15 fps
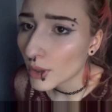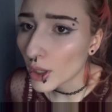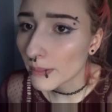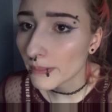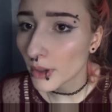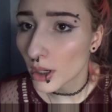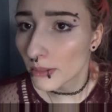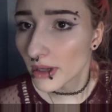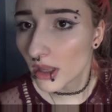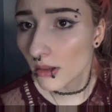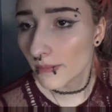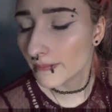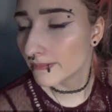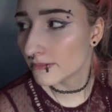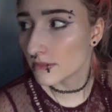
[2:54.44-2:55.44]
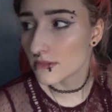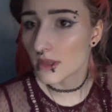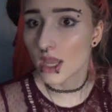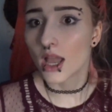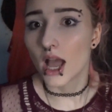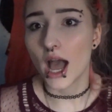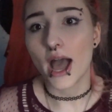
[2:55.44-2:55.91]
barbell.
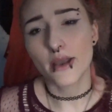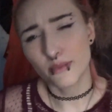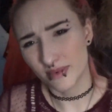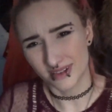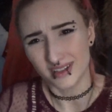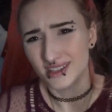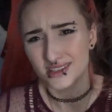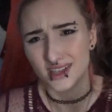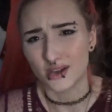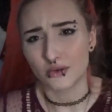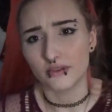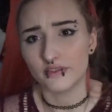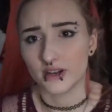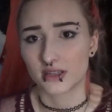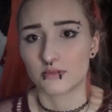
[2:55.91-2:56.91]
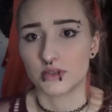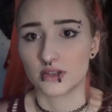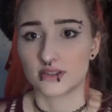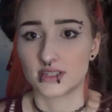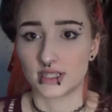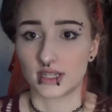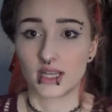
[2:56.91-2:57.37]
I really suck with fucking
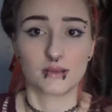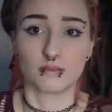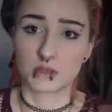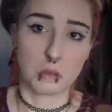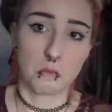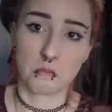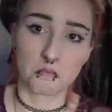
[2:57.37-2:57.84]
piercing names.